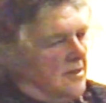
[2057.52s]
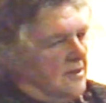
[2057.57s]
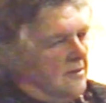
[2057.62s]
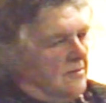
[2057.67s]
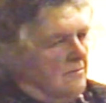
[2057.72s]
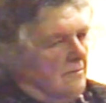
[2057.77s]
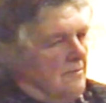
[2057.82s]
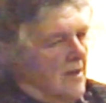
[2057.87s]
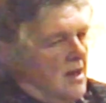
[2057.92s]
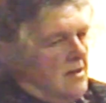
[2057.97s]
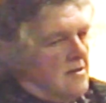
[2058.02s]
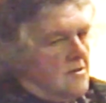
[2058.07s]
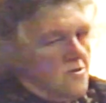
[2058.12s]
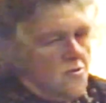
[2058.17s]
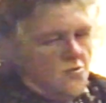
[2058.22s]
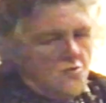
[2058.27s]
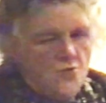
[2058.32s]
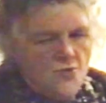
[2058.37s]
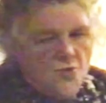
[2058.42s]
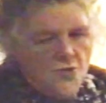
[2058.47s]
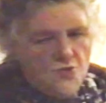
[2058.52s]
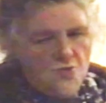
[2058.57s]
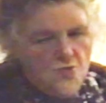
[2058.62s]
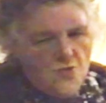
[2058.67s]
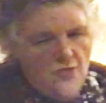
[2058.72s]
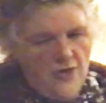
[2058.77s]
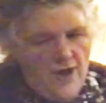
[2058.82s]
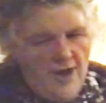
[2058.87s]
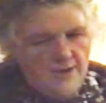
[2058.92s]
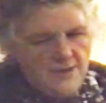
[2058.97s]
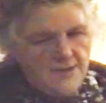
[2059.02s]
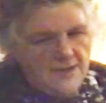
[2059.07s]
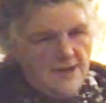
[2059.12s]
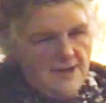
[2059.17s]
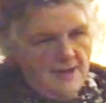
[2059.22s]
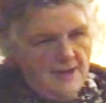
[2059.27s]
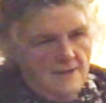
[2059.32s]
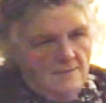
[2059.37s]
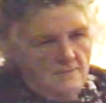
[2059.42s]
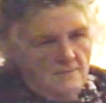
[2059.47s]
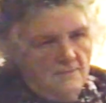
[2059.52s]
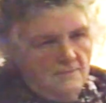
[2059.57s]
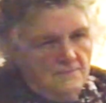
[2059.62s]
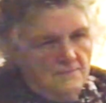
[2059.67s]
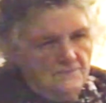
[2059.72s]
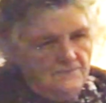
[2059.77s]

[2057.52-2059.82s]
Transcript: And men who do that to him